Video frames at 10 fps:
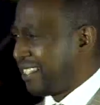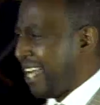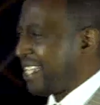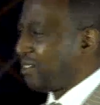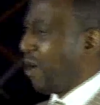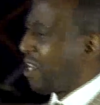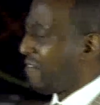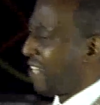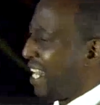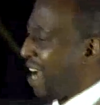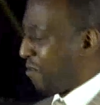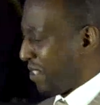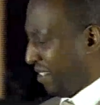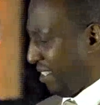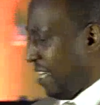He says one of the
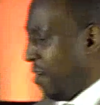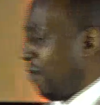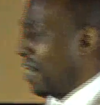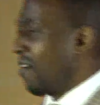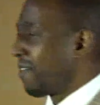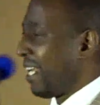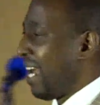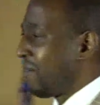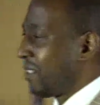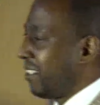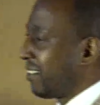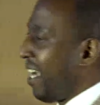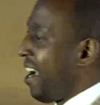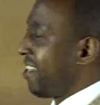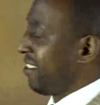languages, one of the languages
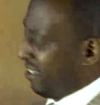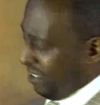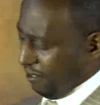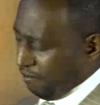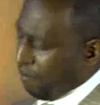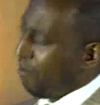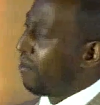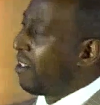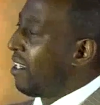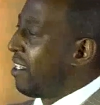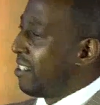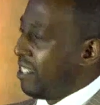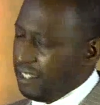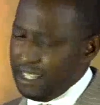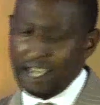is
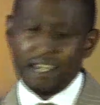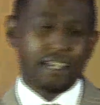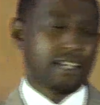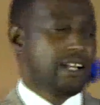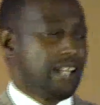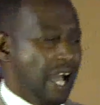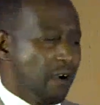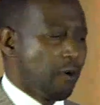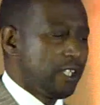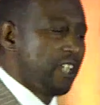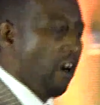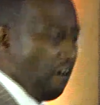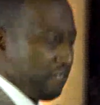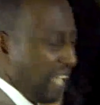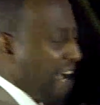the language
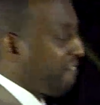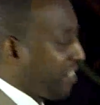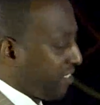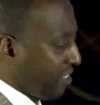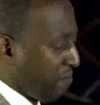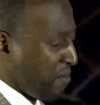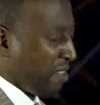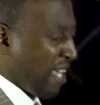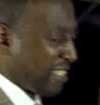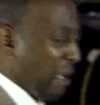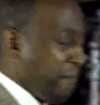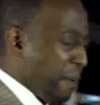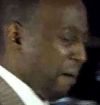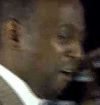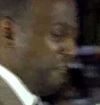of service. There are some
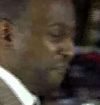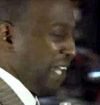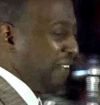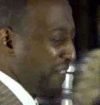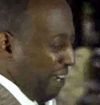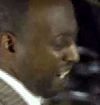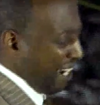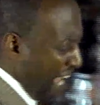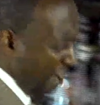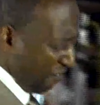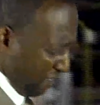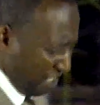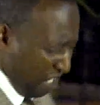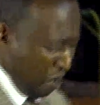people who feel very loved